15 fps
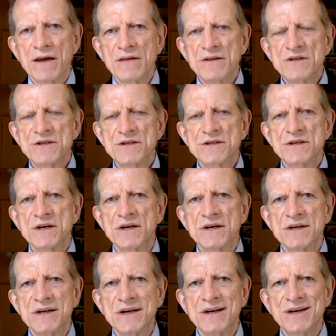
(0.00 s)
And this is
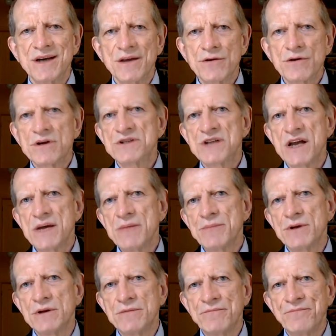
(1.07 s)
another
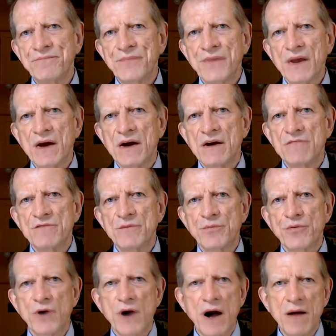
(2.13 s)
example of the
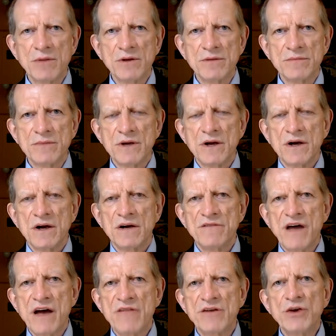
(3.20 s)
problem
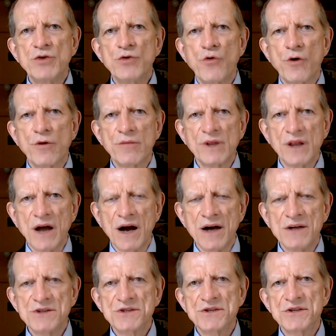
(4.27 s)
of having
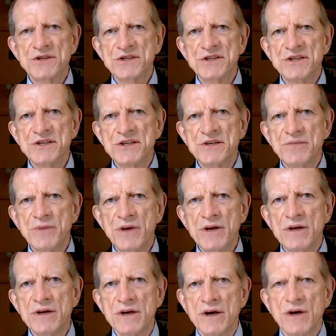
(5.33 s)
normalized the
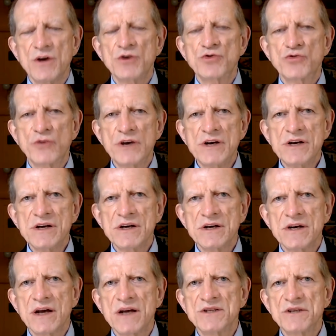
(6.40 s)
CCP, treating
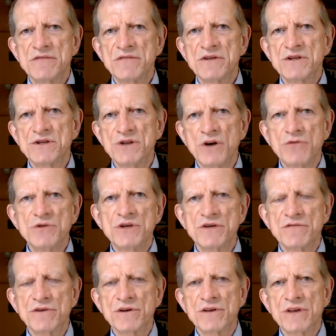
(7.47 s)
it as if it's no
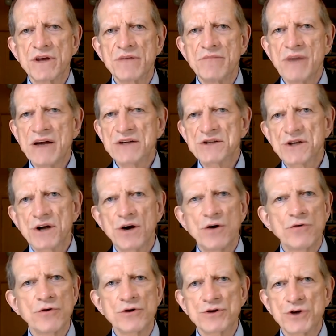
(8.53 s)
different than
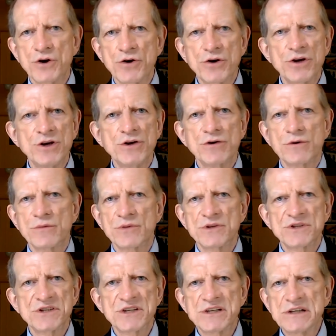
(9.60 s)
Mexico or Turkey or
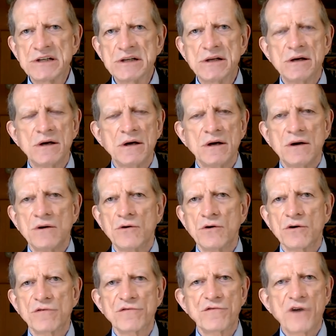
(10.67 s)
Brazil
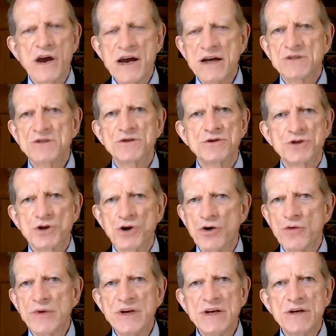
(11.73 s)
or France or
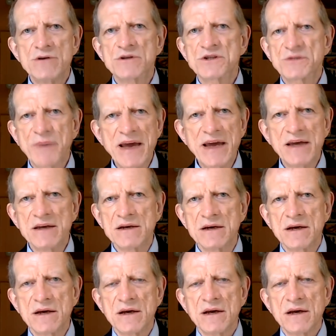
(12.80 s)
Germany or Spain.